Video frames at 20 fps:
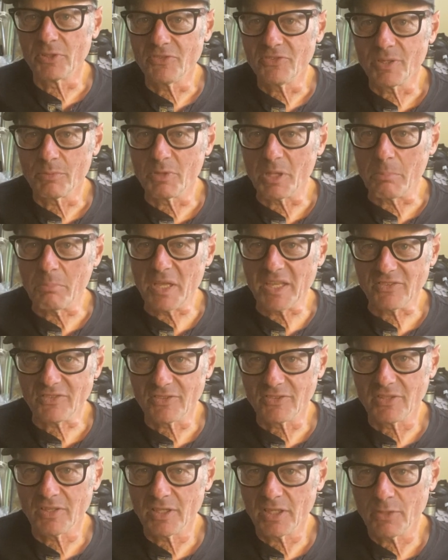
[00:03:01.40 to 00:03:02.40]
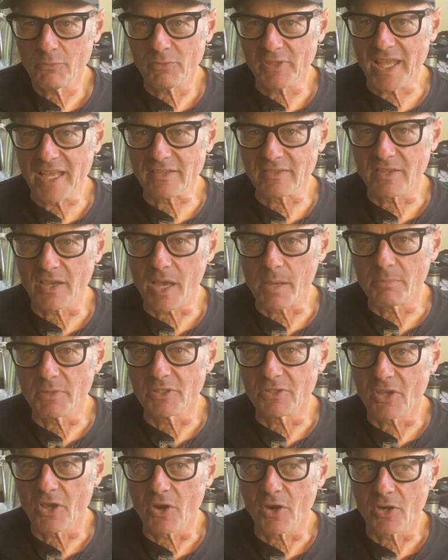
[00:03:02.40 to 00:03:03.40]
some of the best flat top
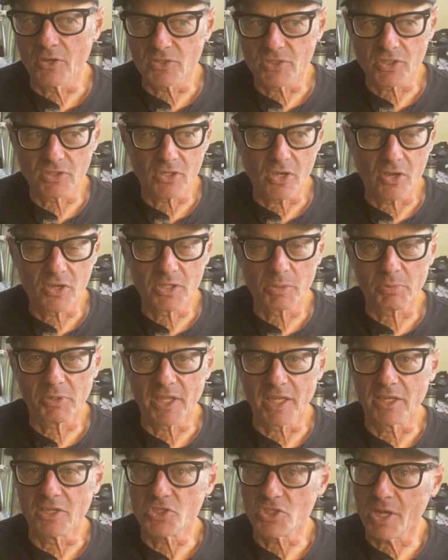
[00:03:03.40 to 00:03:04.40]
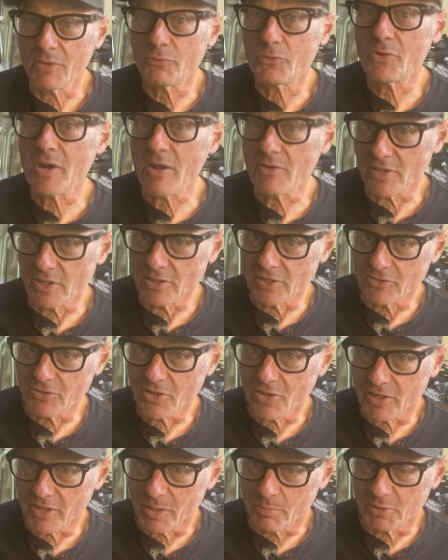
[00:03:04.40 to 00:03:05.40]
guitars on the planet. Jeff Traugott
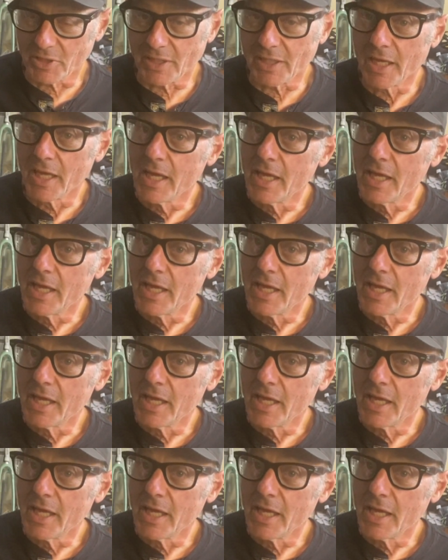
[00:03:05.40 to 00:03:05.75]
Guitar Company.